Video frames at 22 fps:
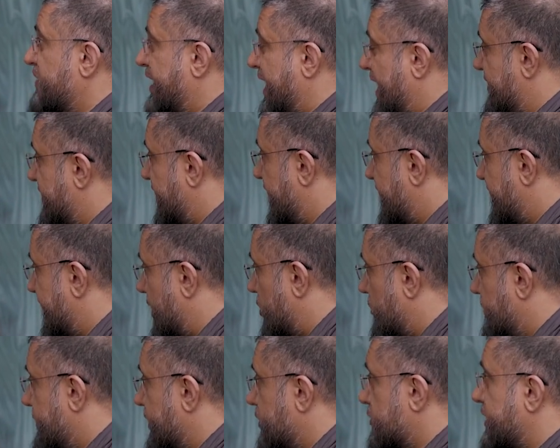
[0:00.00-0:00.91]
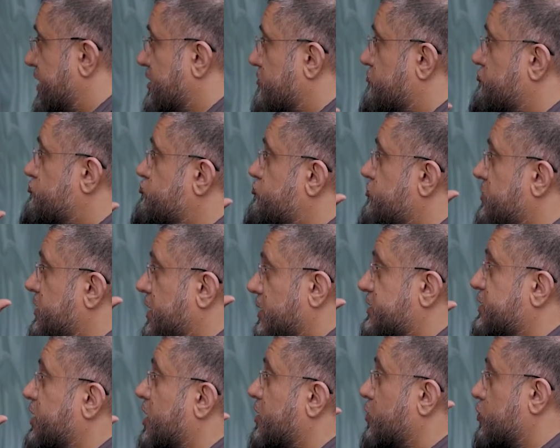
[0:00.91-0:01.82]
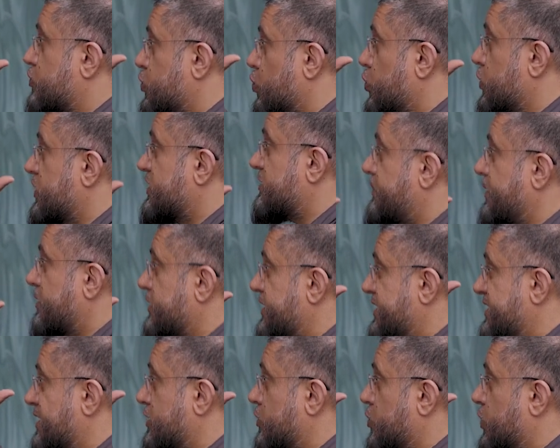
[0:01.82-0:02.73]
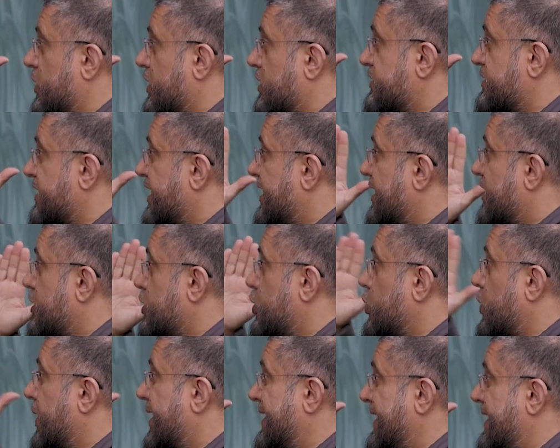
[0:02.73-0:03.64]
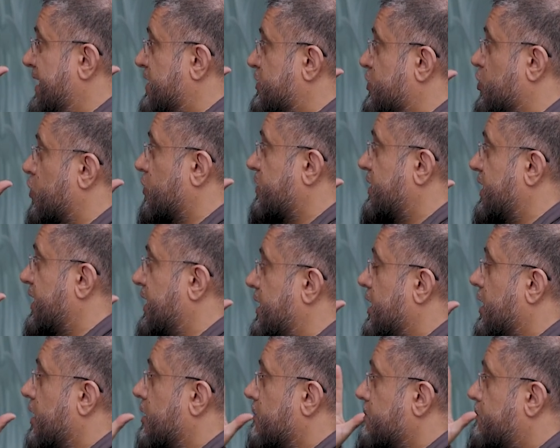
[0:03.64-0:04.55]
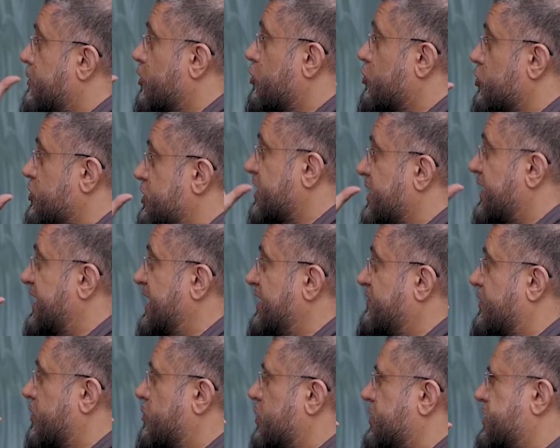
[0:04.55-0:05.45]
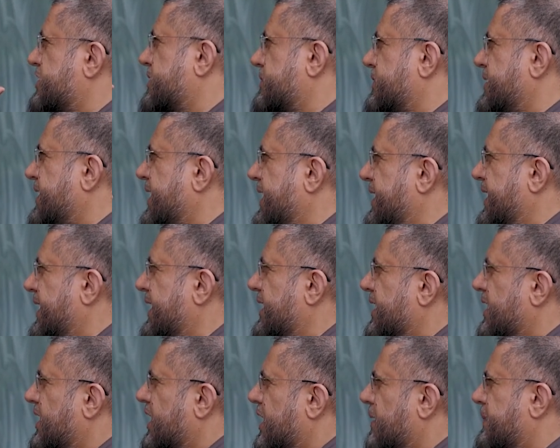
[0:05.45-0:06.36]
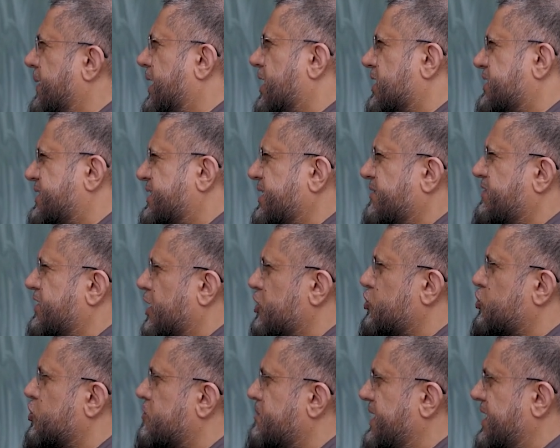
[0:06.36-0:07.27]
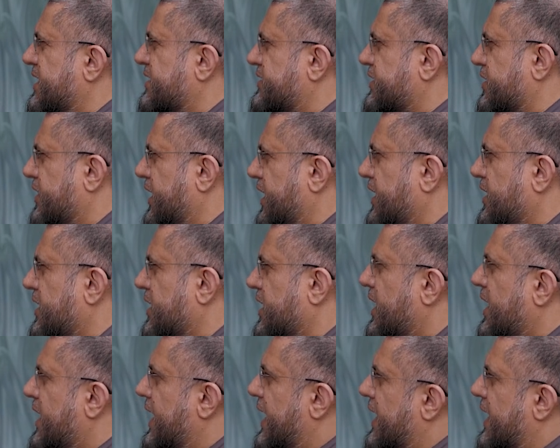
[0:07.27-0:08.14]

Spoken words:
And they're now building the tallest buildings in the world. UAE's got the Burj Khalifa, which is at nearly about 700 meters, I think.